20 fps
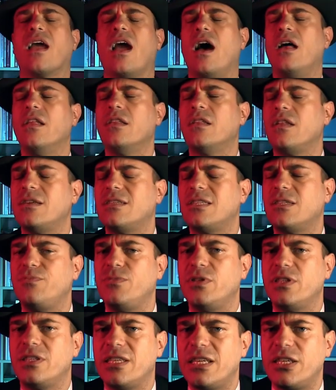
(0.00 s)
countless
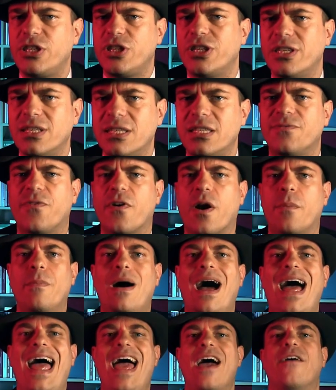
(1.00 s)
musicians
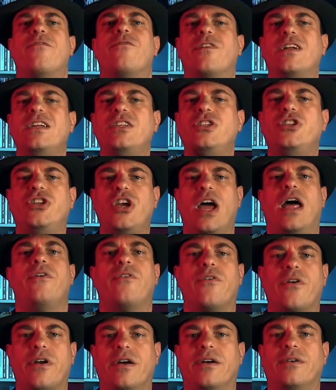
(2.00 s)
from every
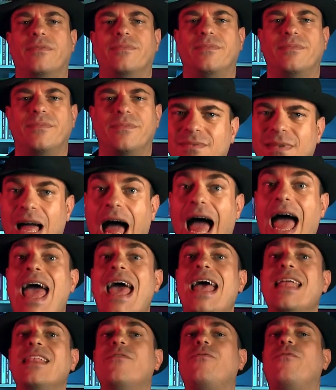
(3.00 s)
genre.
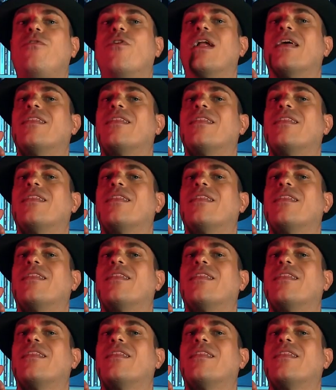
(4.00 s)
And for a